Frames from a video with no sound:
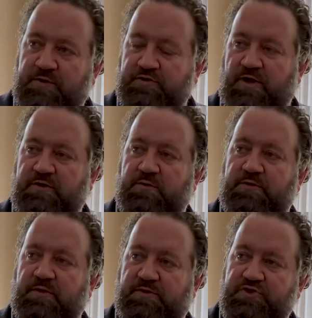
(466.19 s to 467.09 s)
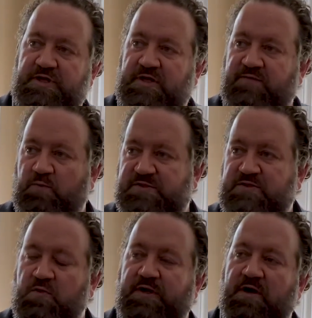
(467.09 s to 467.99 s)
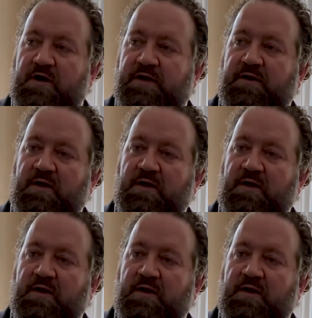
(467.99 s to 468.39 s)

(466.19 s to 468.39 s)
trying to achieve and what's going on.